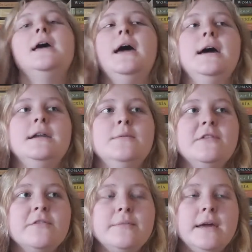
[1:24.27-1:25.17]
and it
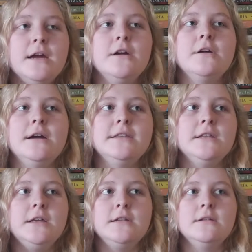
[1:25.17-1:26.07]
went from there, and
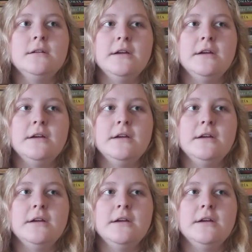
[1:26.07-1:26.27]
then